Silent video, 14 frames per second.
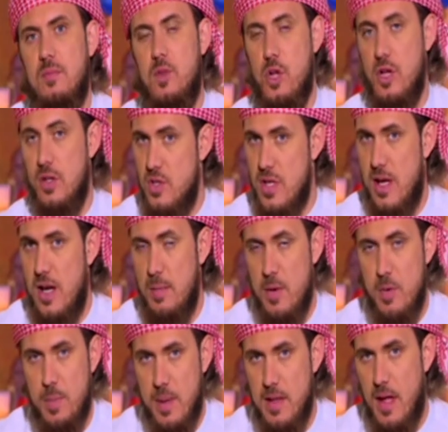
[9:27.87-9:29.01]
You understand? Let me
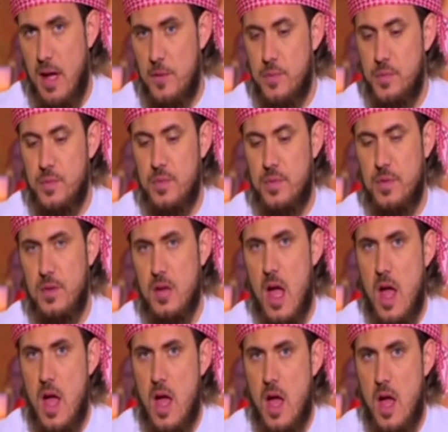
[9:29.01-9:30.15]
repeat that.
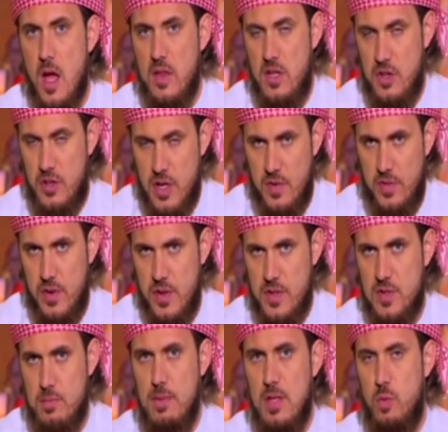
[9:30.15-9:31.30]
The
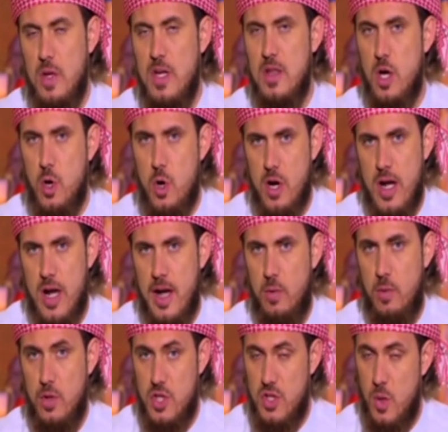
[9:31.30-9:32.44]
difference between the Quran,
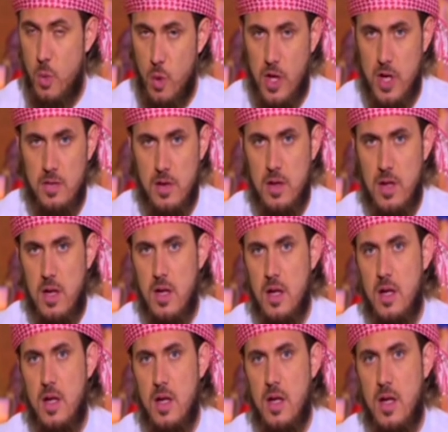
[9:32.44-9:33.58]
which is the word of Allah,
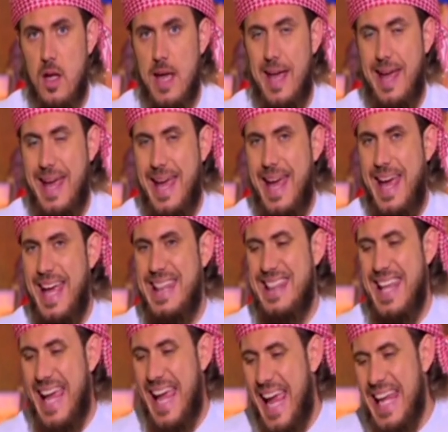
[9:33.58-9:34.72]

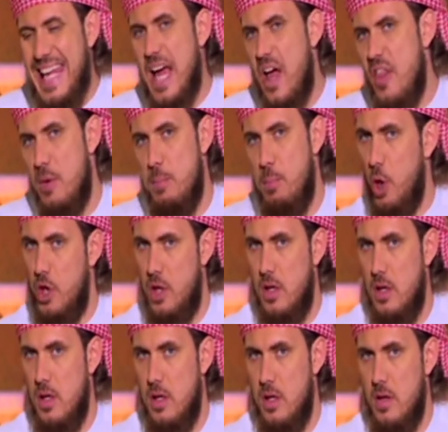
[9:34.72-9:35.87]
and any other book
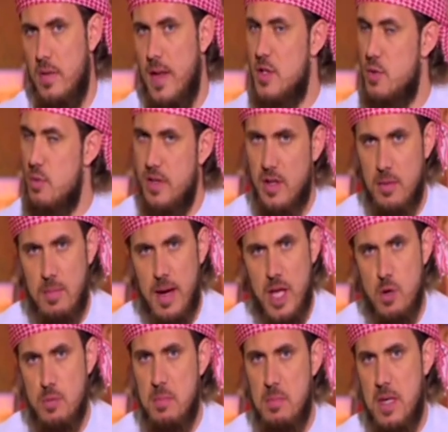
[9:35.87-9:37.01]
that's written by
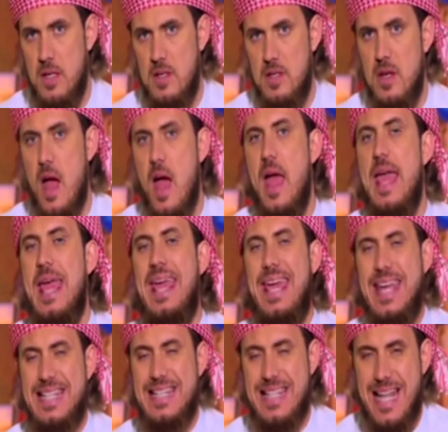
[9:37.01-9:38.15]
human beings,
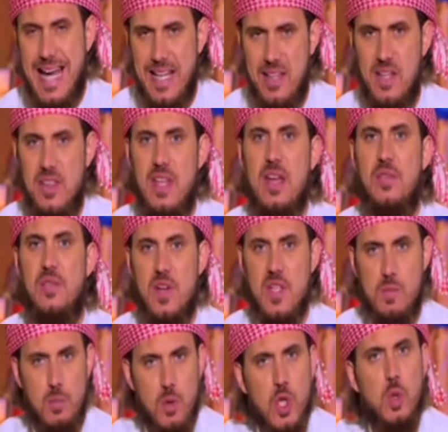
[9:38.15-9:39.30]
is like the
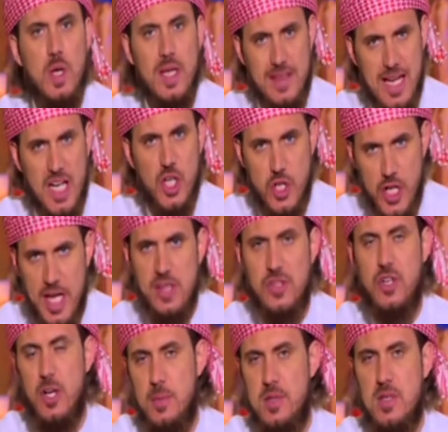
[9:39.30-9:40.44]
difference between the
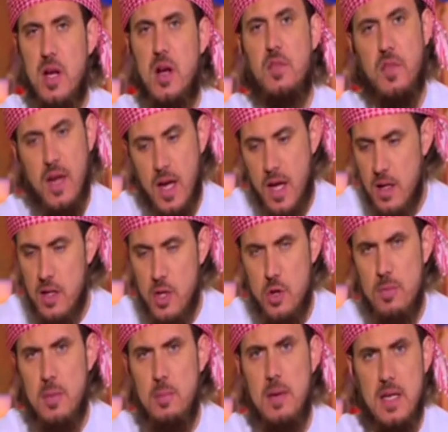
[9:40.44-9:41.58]
Creator Himself and
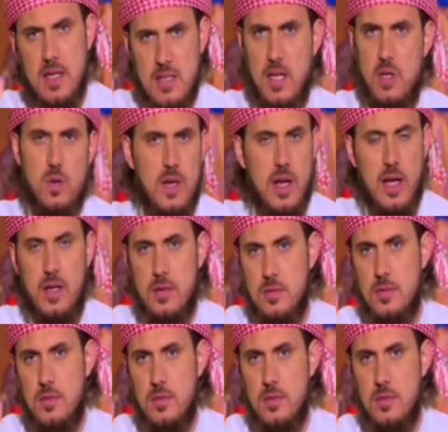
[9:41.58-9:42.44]
human beings, and you and I.